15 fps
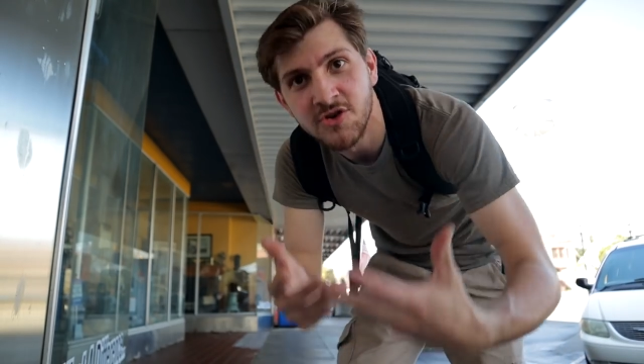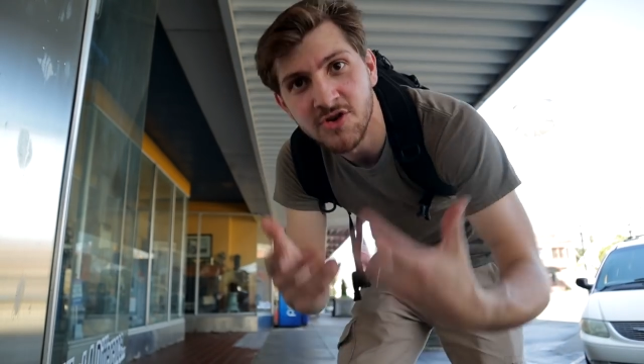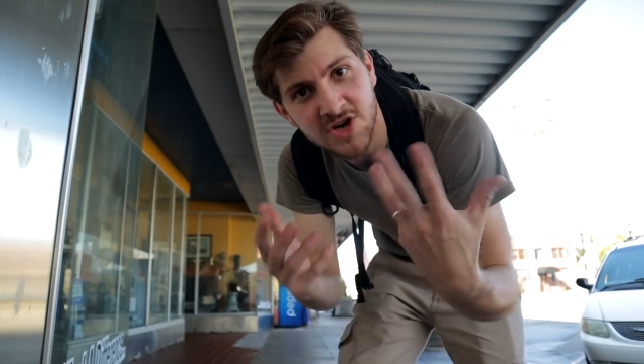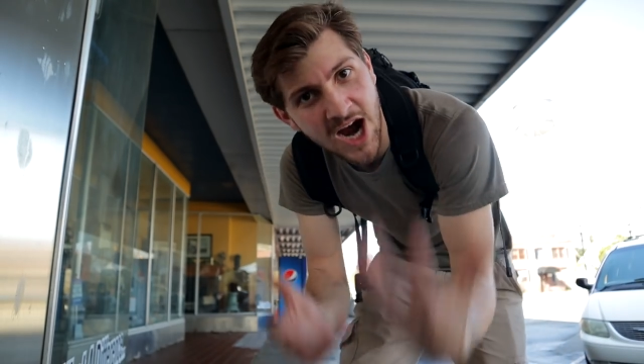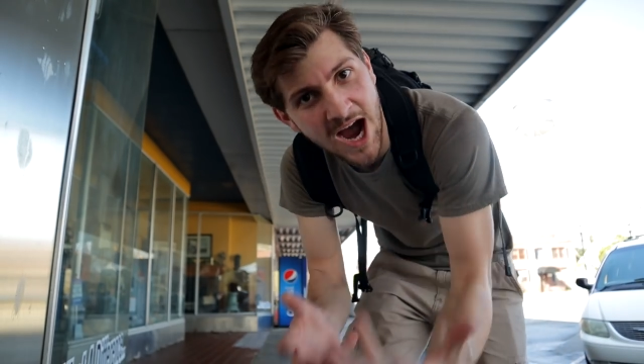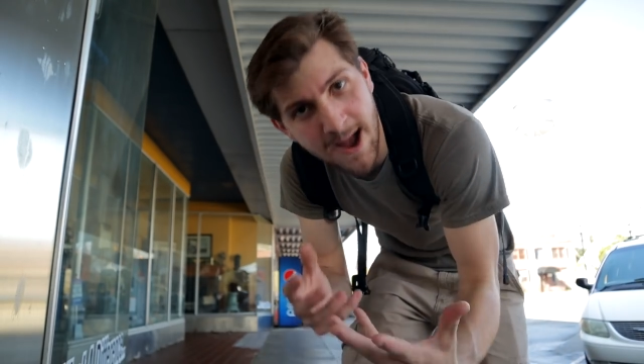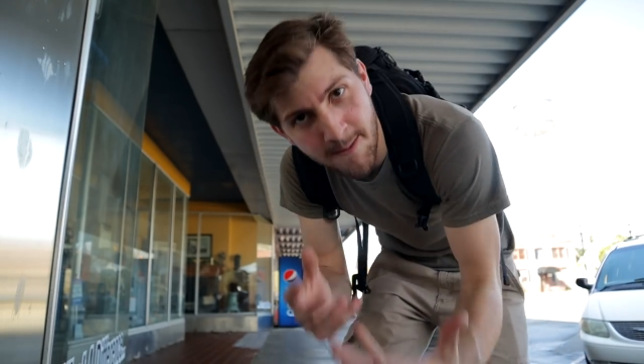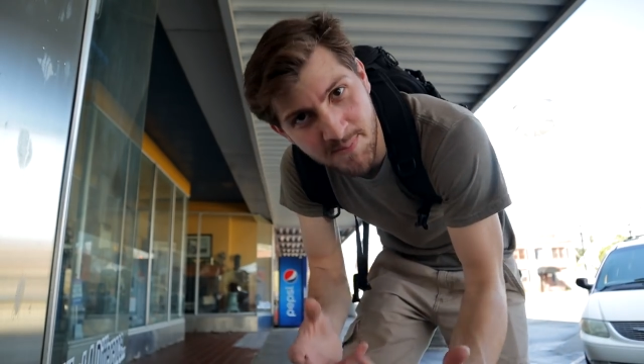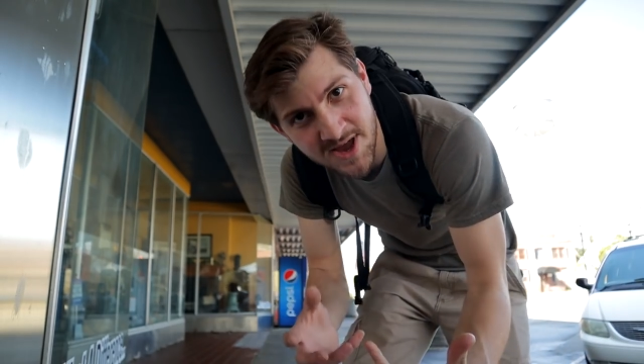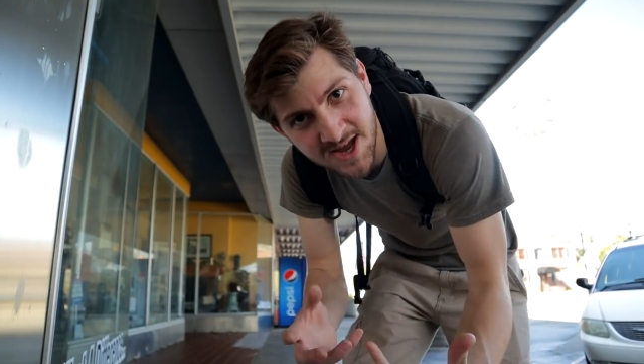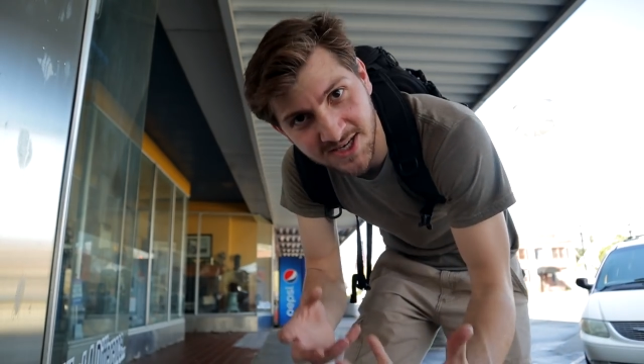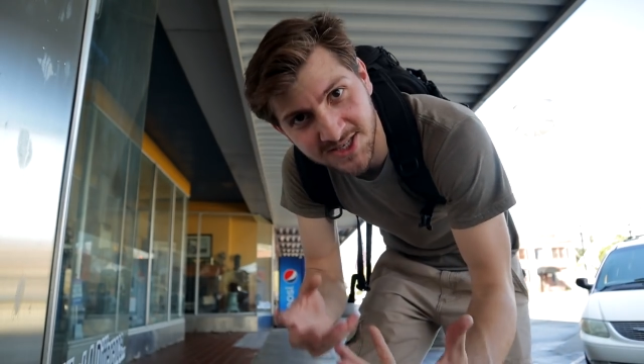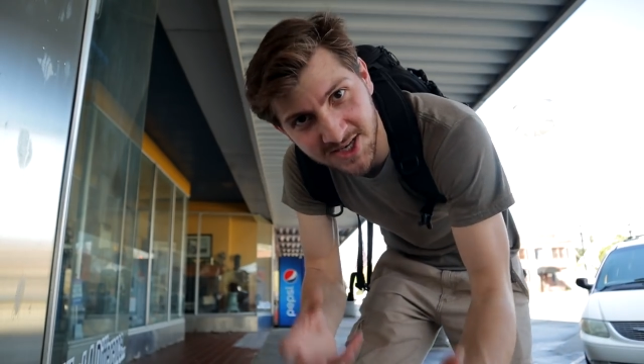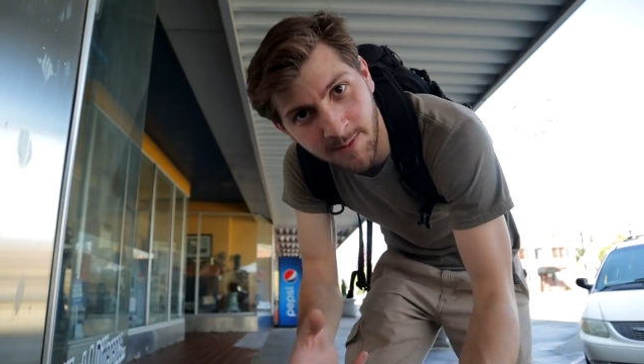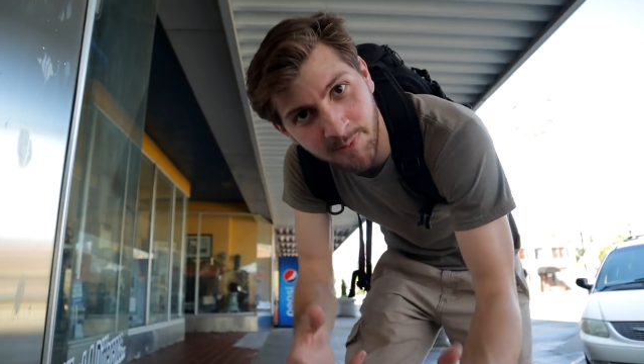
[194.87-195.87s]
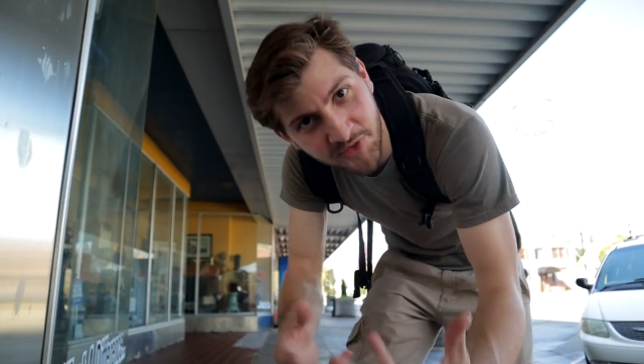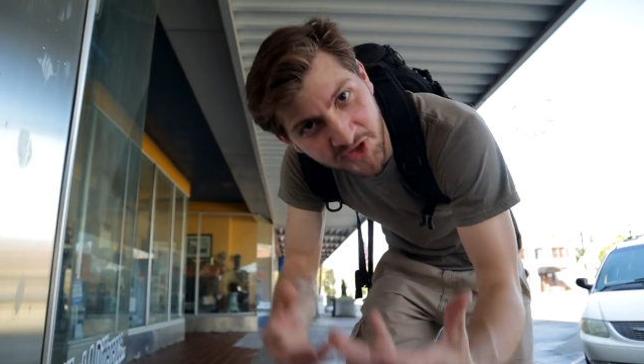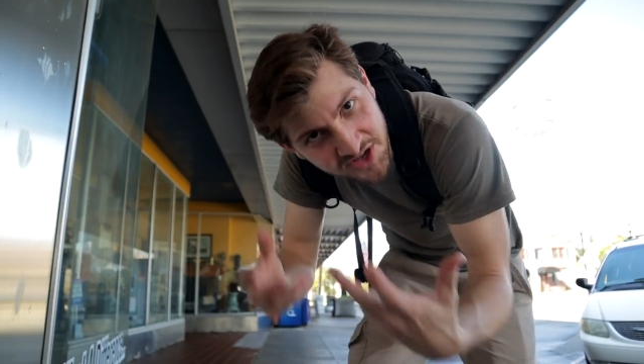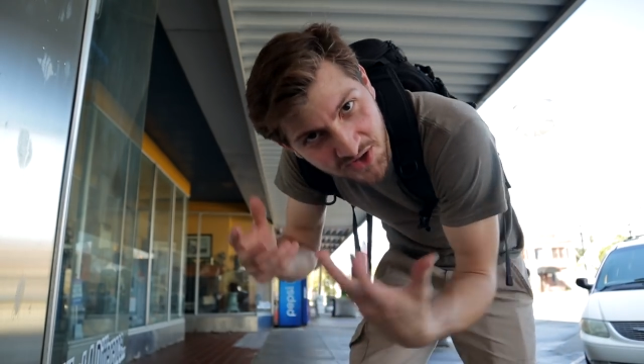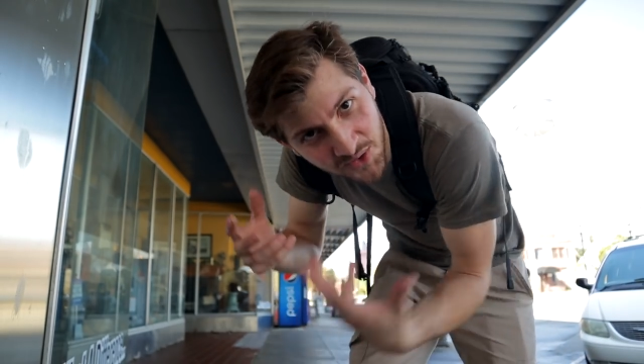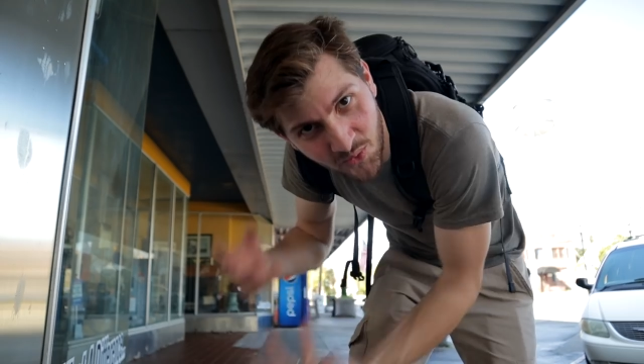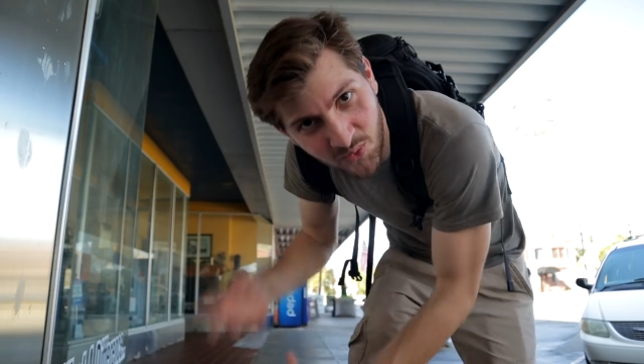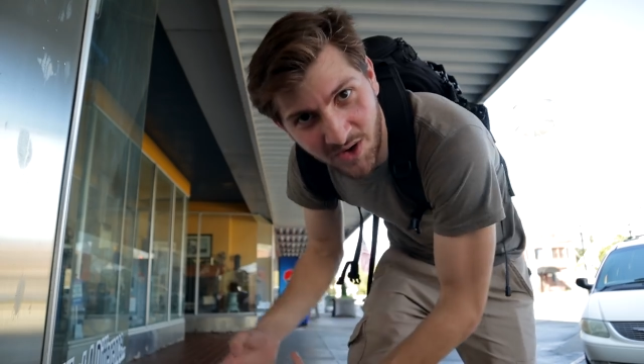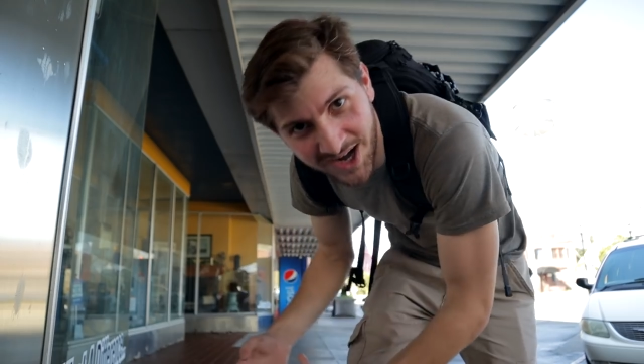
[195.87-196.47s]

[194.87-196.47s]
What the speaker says: you're copying something that